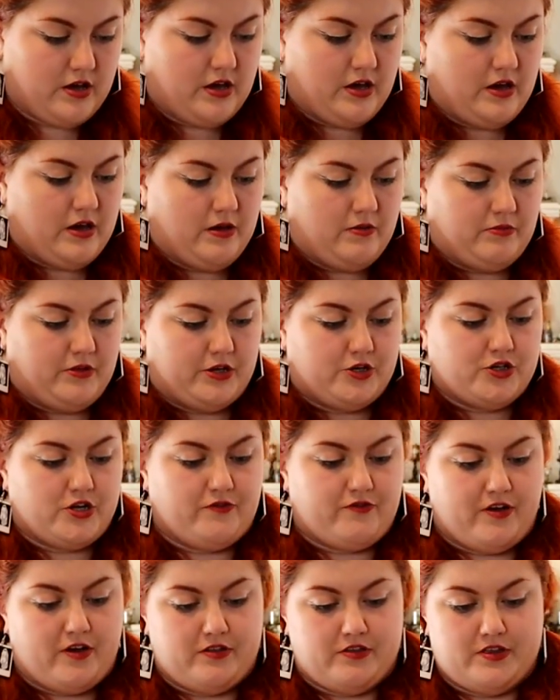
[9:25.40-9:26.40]
Like
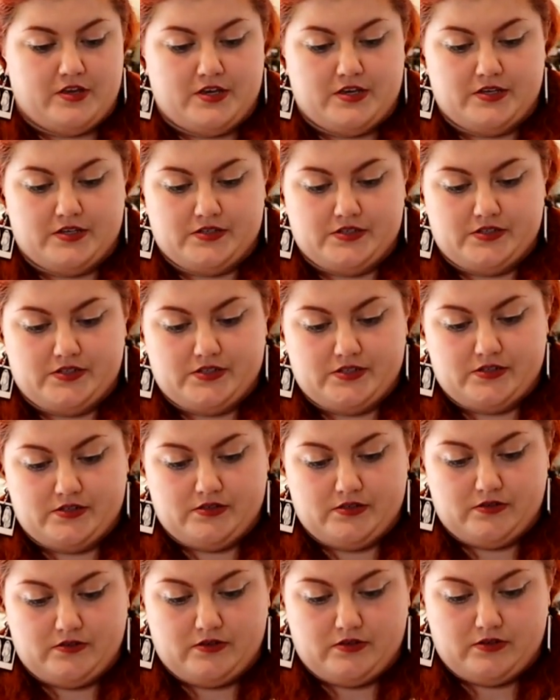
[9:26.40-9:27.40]
she found these
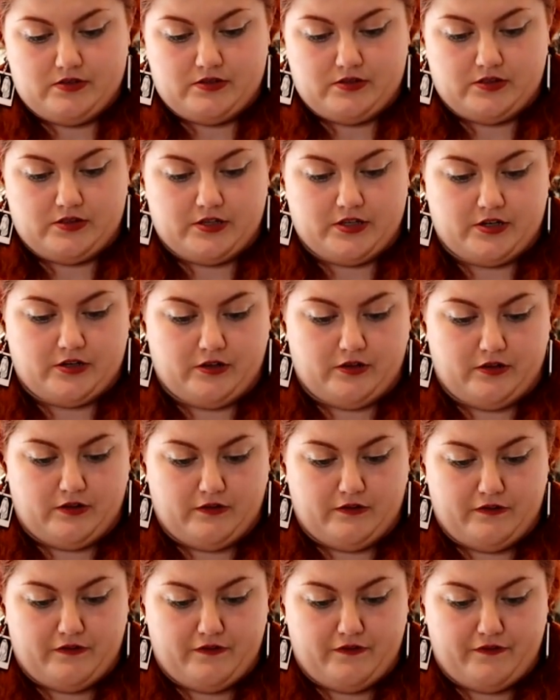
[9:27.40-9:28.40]

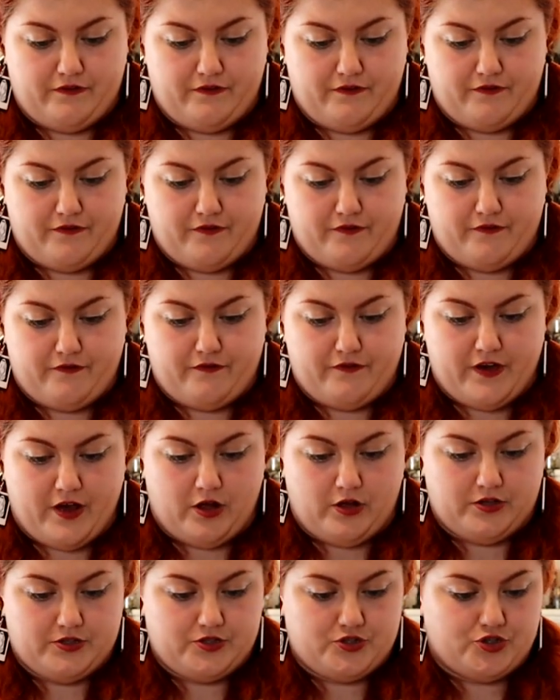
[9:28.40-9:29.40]
little
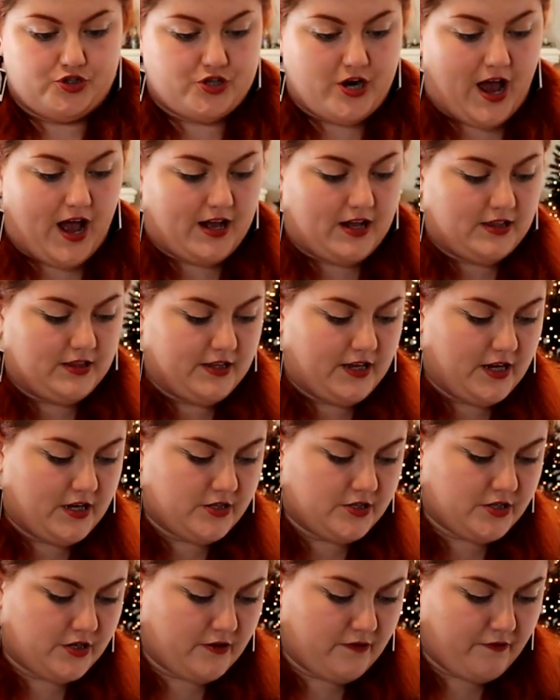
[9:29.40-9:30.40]
felt
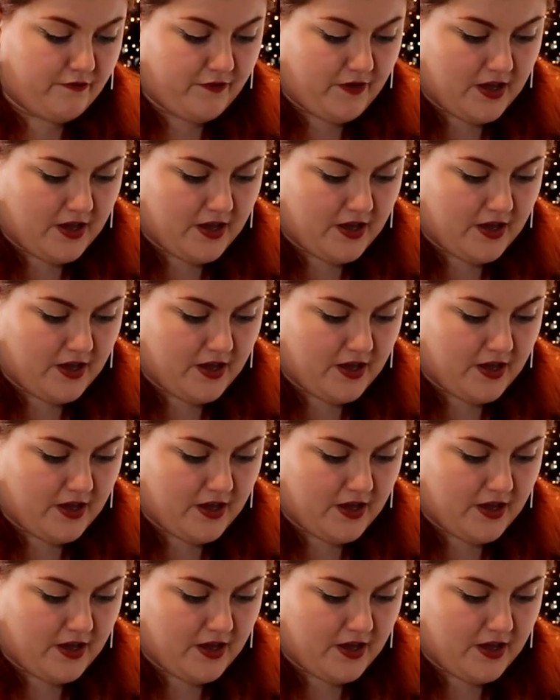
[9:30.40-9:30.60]
jack-o'-lantern